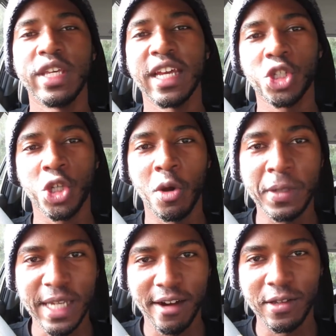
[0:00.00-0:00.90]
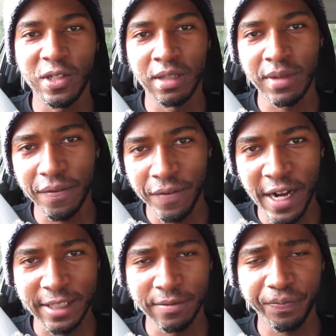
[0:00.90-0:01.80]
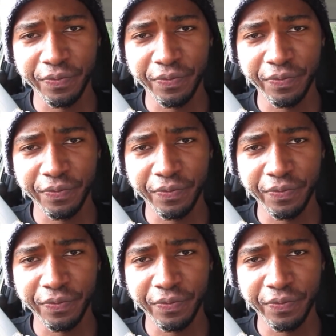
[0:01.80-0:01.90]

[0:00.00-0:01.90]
get choked out, it's going to be fun.